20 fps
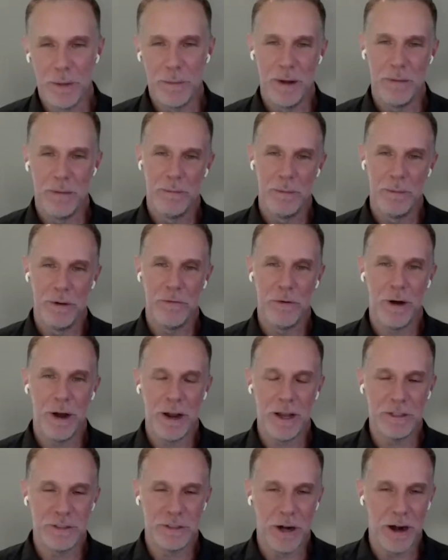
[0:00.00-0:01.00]
But before I
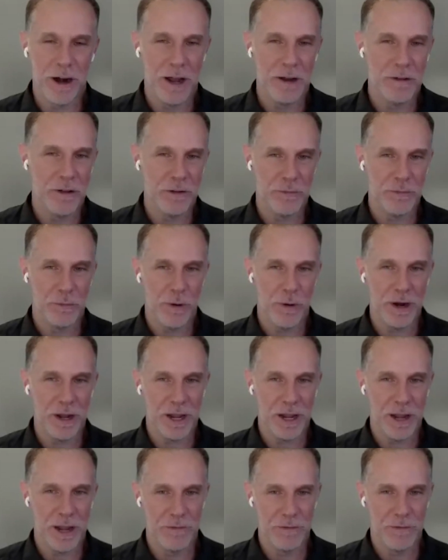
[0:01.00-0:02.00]
get started, I just want to
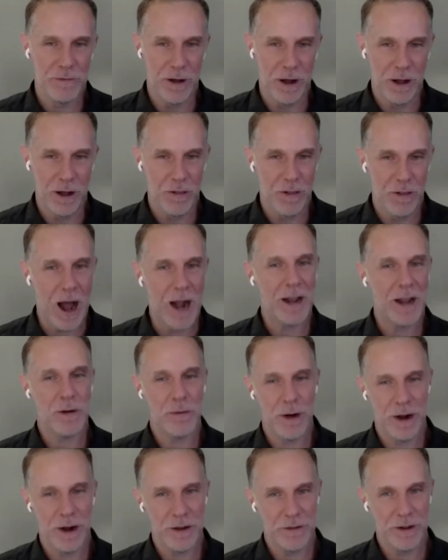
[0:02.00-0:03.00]
give a lot of
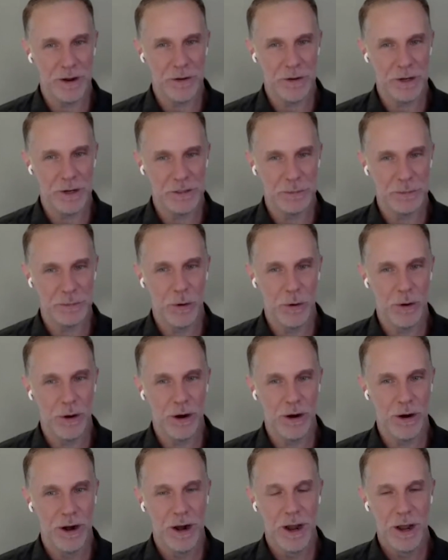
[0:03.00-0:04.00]
credit to Chris
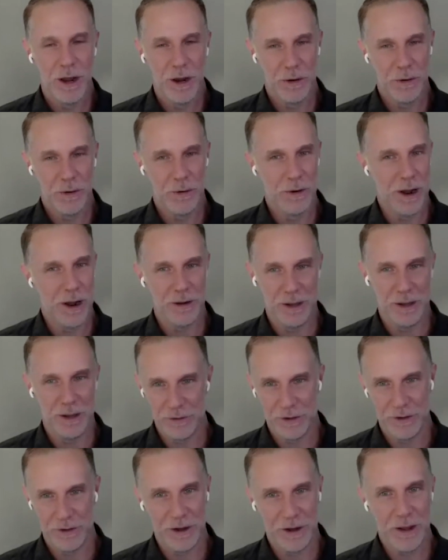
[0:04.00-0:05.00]
Moore, who
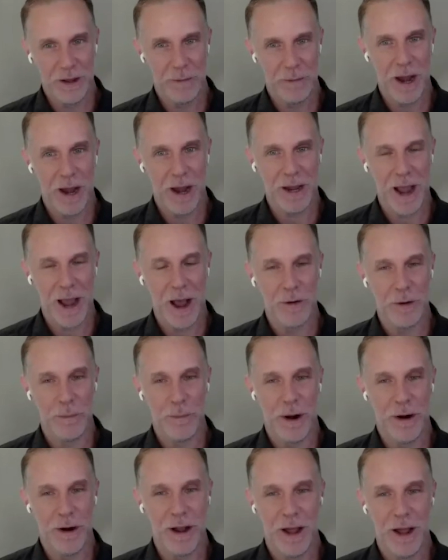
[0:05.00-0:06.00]
is clearly my
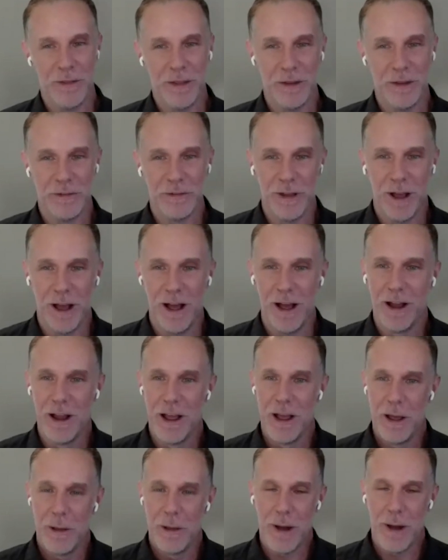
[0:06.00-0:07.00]
counterpart on this
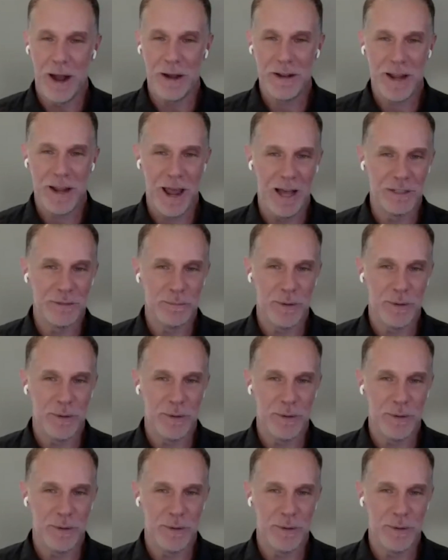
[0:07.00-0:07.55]
podcast.